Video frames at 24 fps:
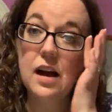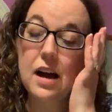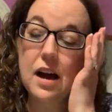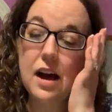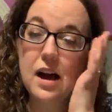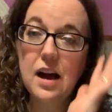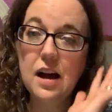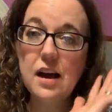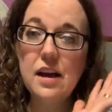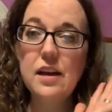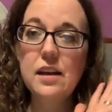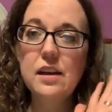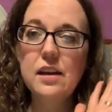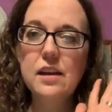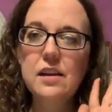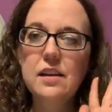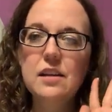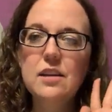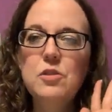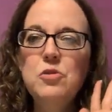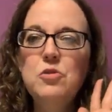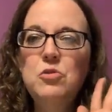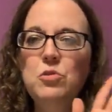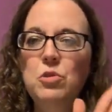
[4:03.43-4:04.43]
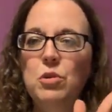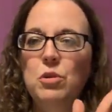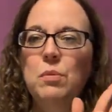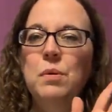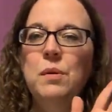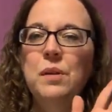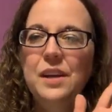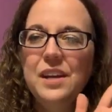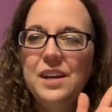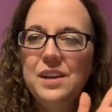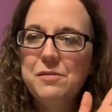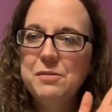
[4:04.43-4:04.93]
I
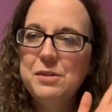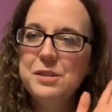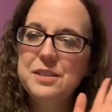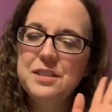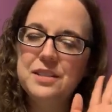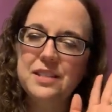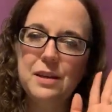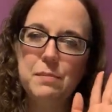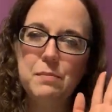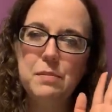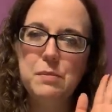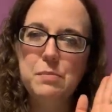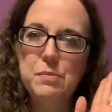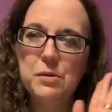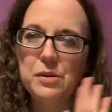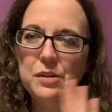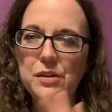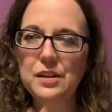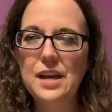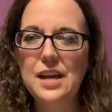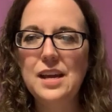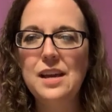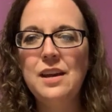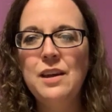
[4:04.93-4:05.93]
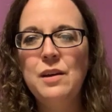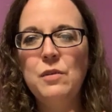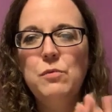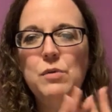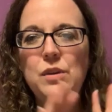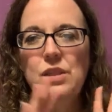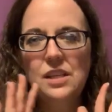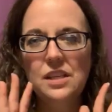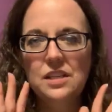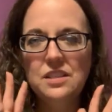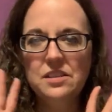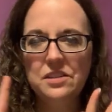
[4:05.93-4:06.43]
normally will see people like
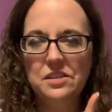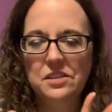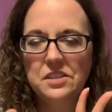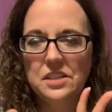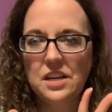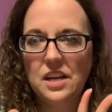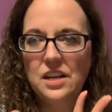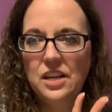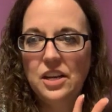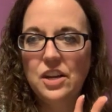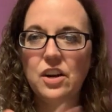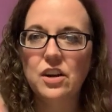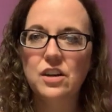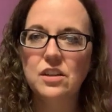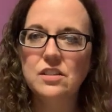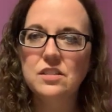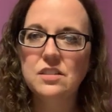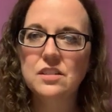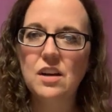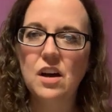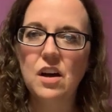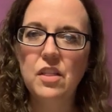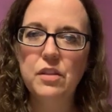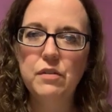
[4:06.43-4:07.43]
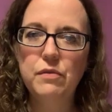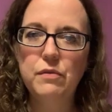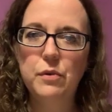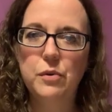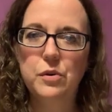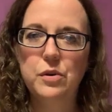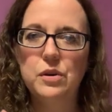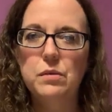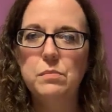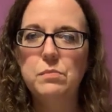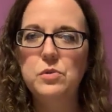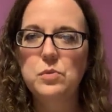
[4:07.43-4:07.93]
with these little tiny carts on the
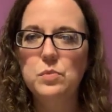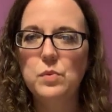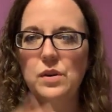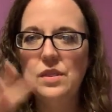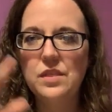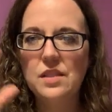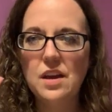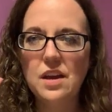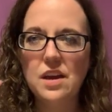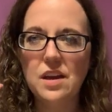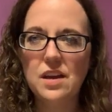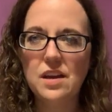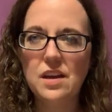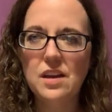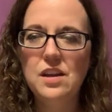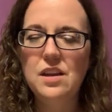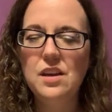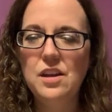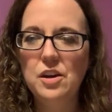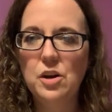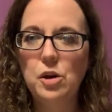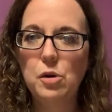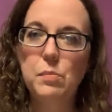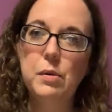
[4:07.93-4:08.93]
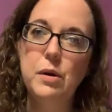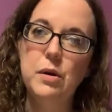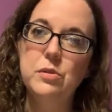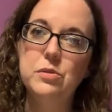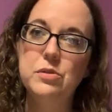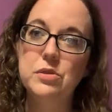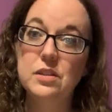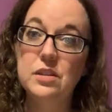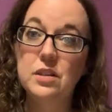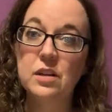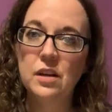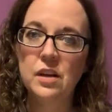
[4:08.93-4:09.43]
forums when they, you know,
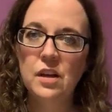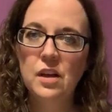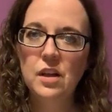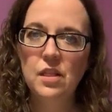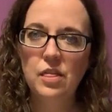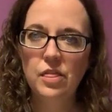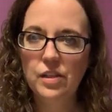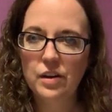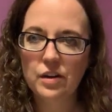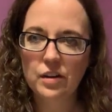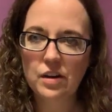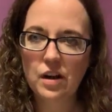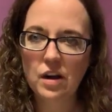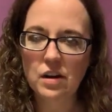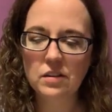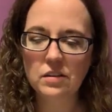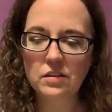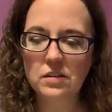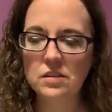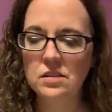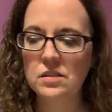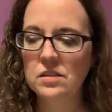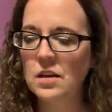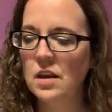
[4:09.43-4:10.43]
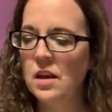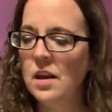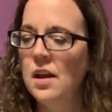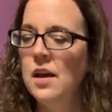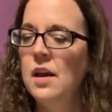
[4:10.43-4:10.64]
post their carts.